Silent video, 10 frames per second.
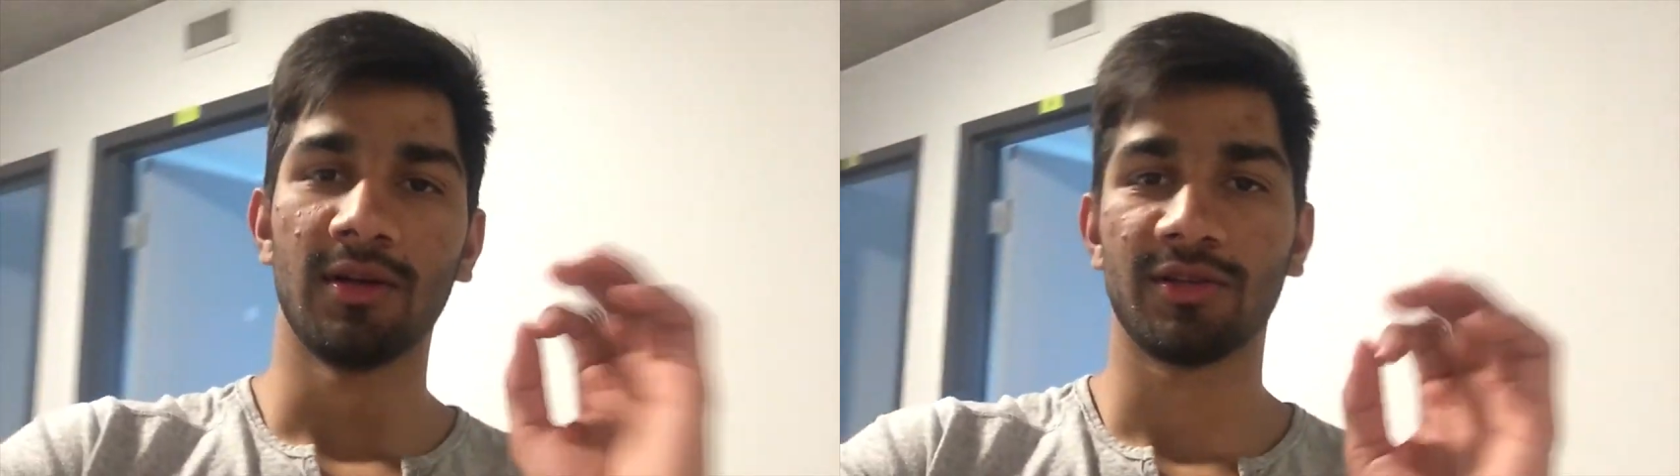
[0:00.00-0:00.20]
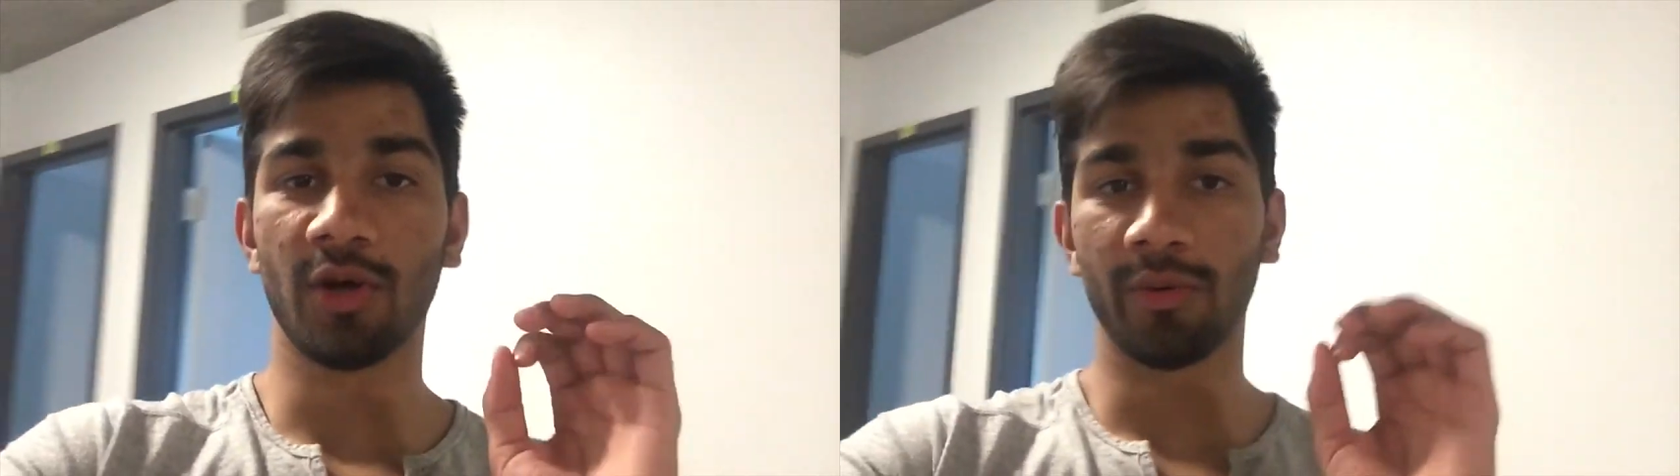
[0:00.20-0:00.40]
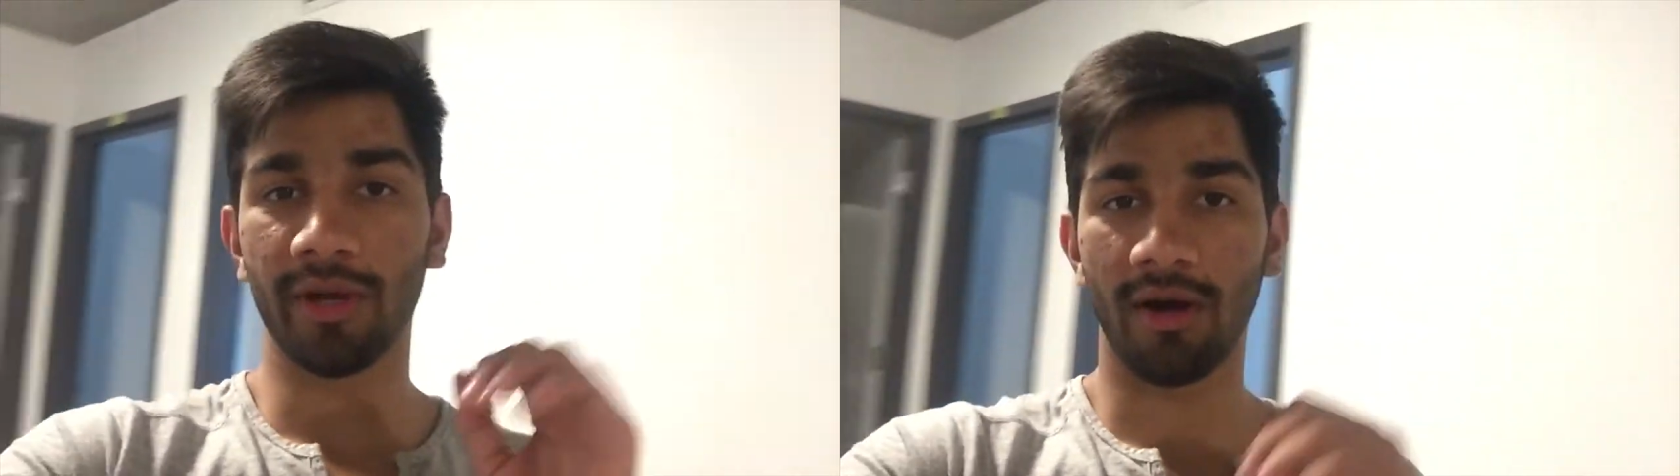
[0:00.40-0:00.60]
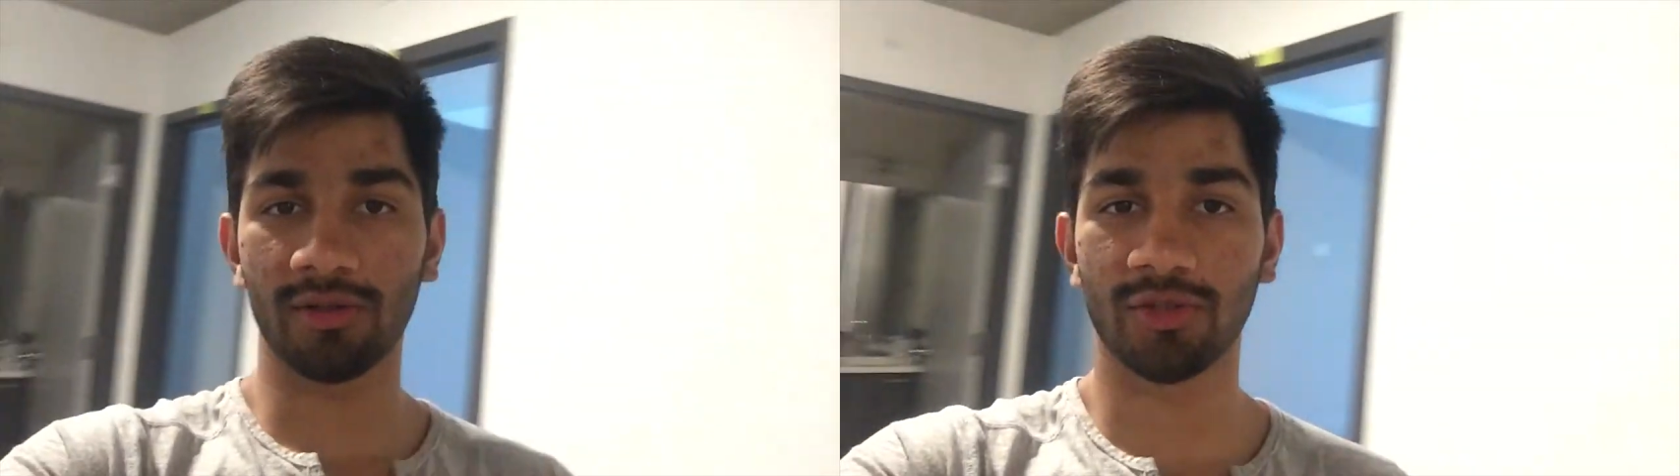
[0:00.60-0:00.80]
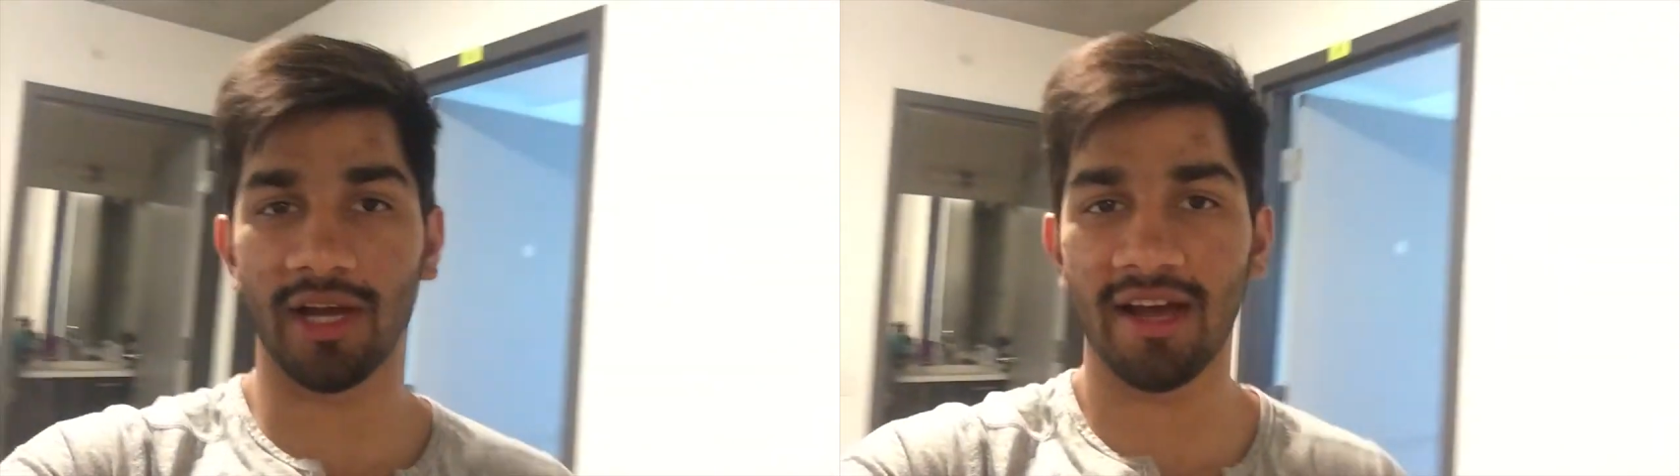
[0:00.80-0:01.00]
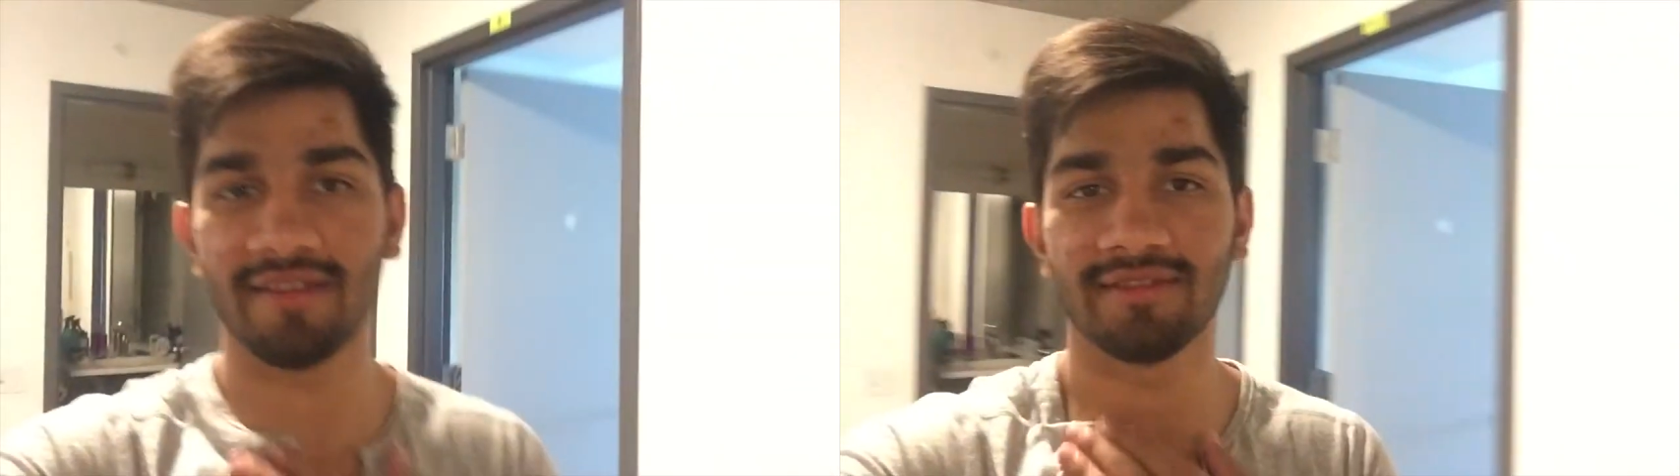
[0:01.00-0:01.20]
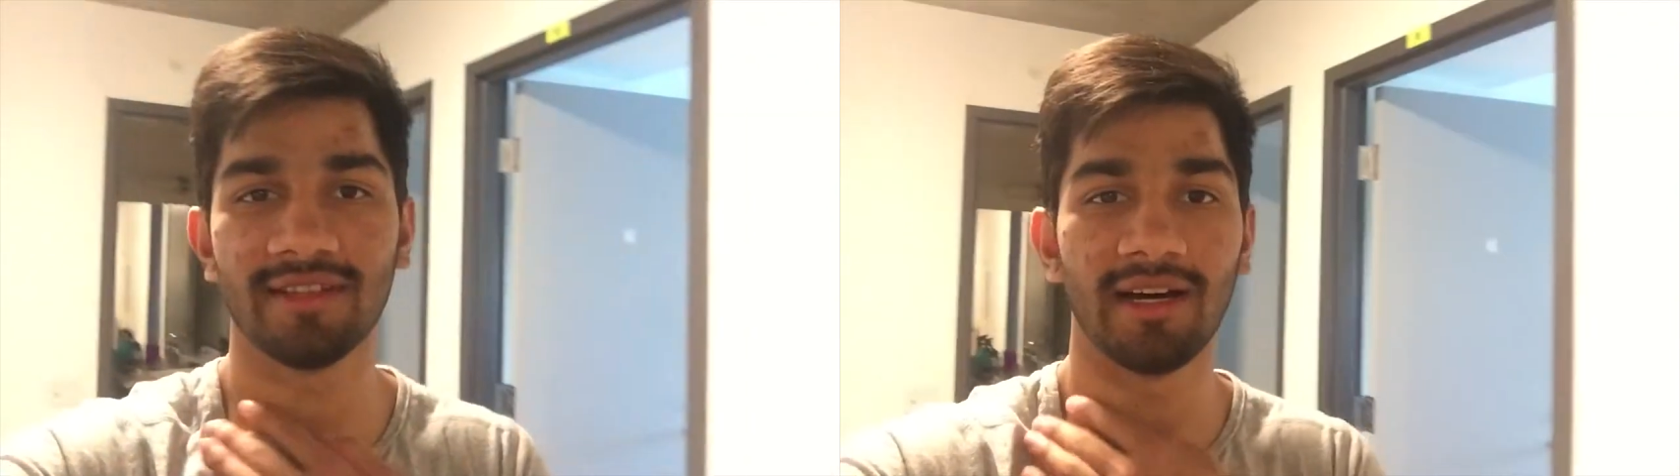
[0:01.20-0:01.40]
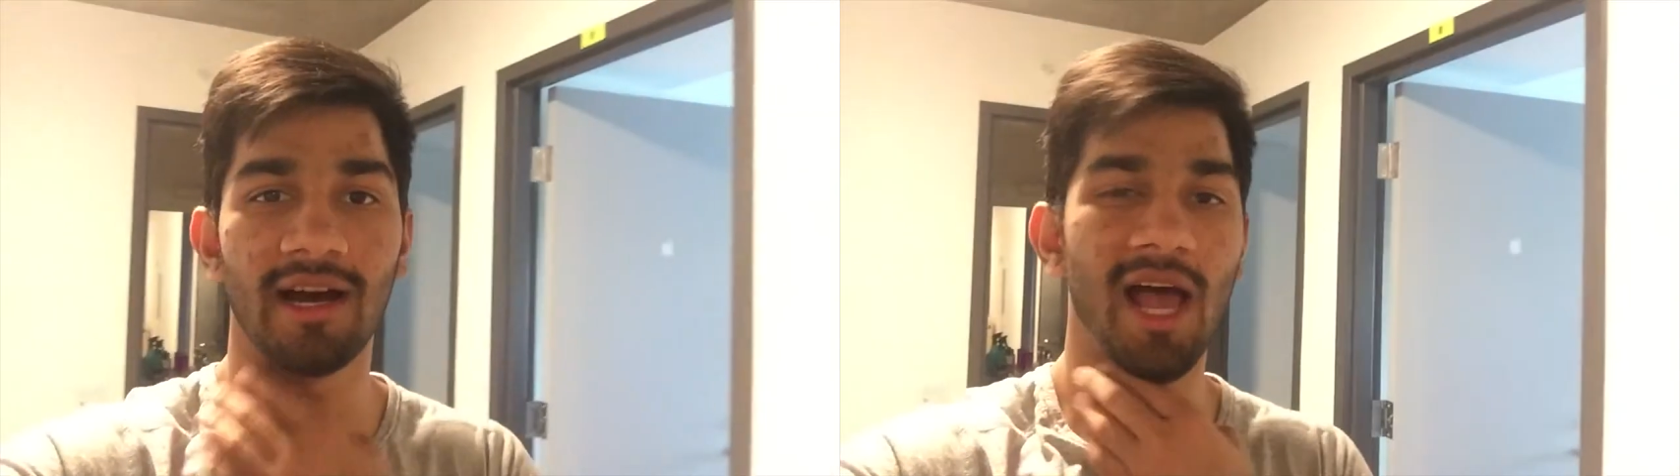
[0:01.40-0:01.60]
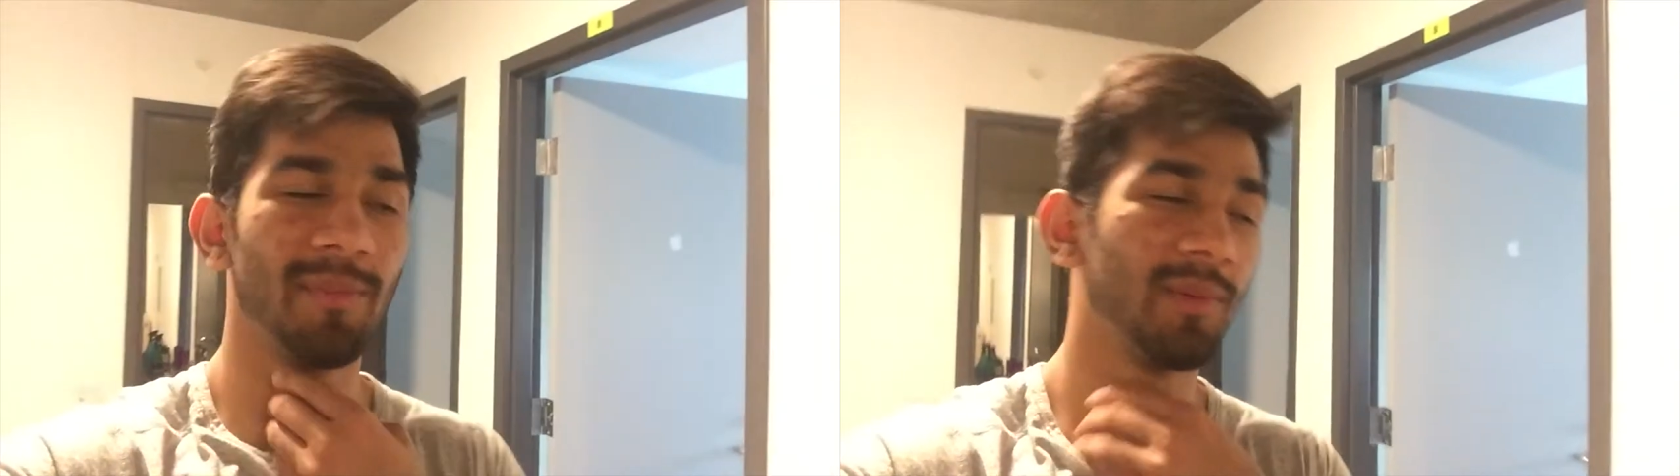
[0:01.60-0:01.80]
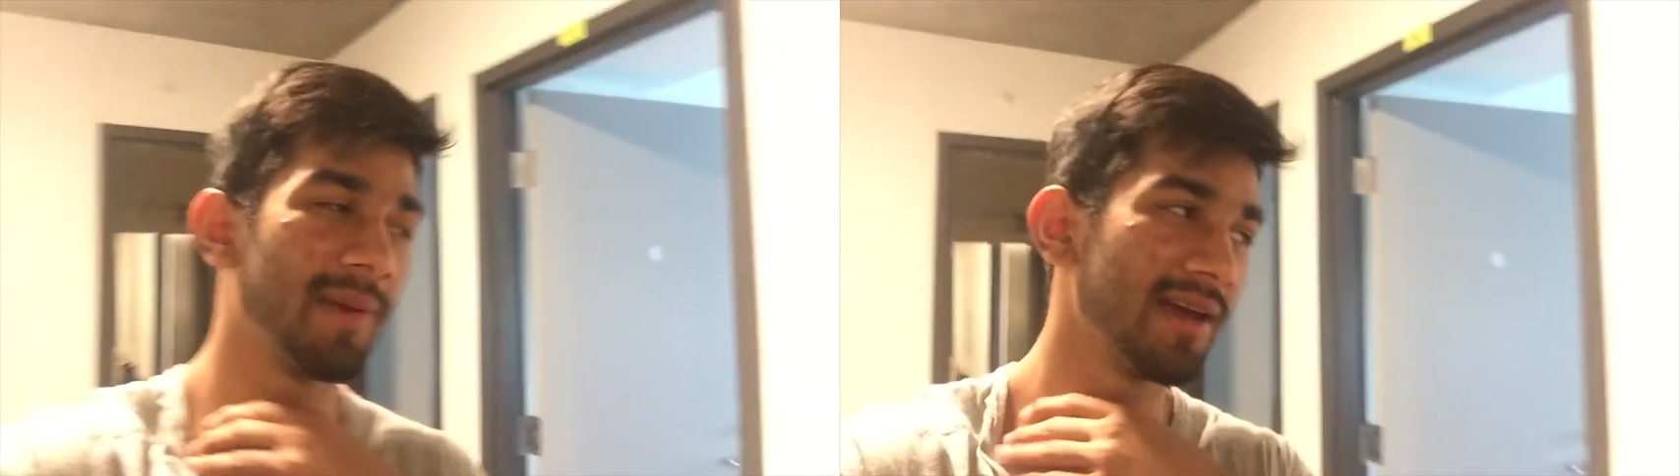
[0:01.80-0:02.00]
So we also have the
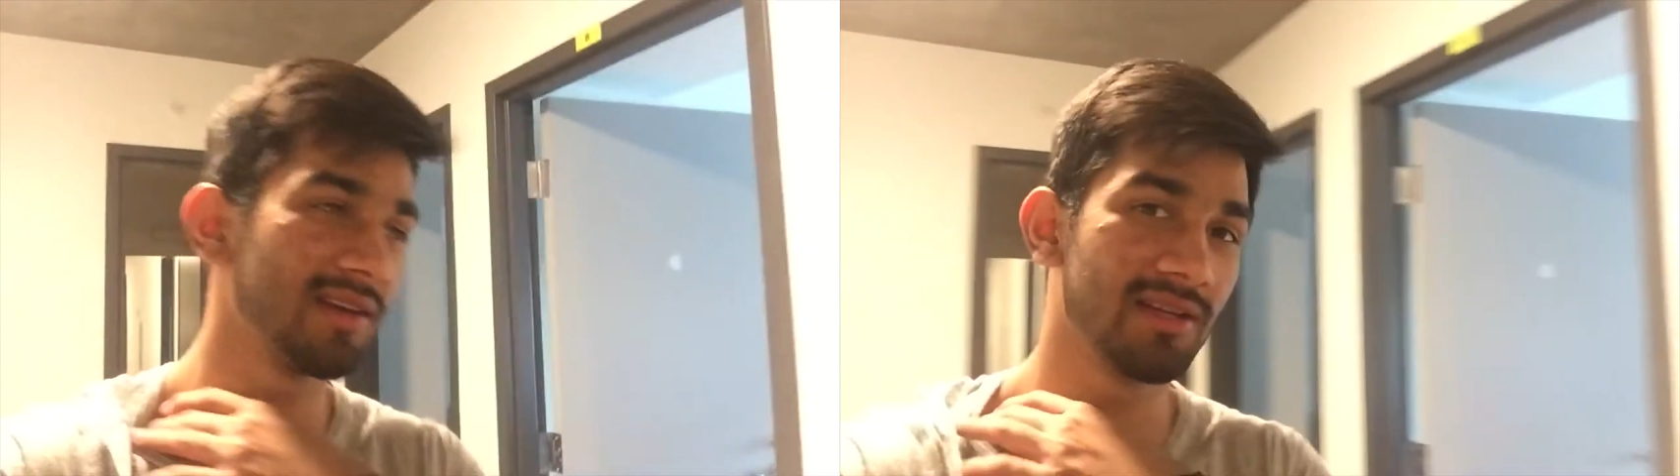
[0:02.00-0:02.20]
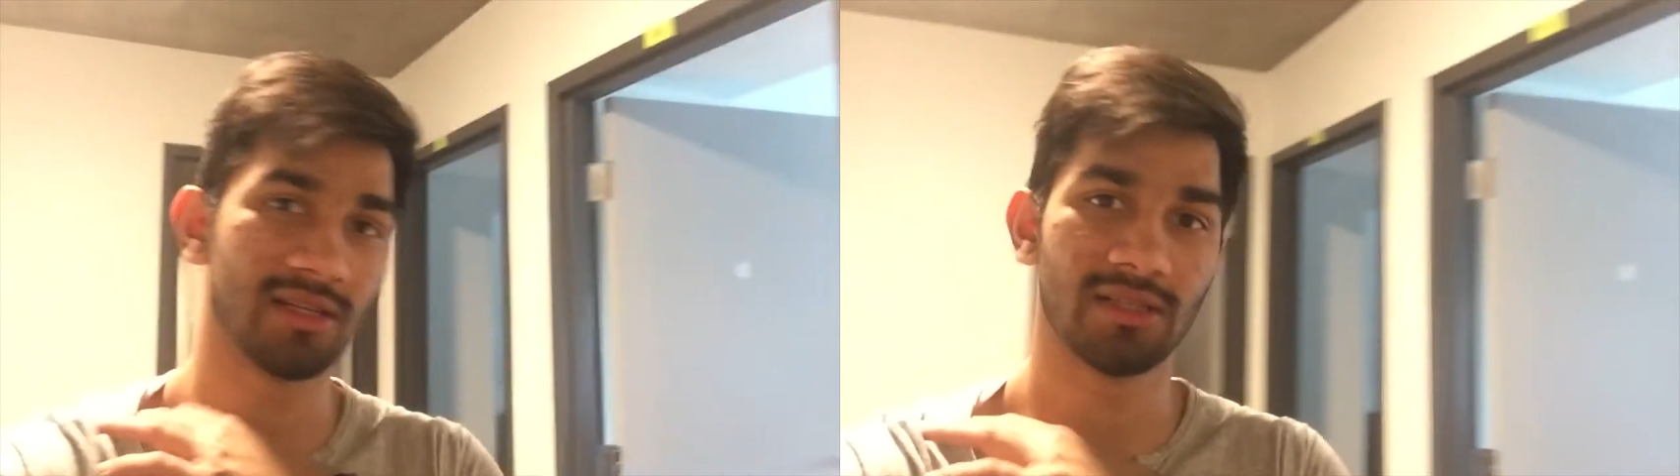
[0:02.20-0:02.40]
Apple Pen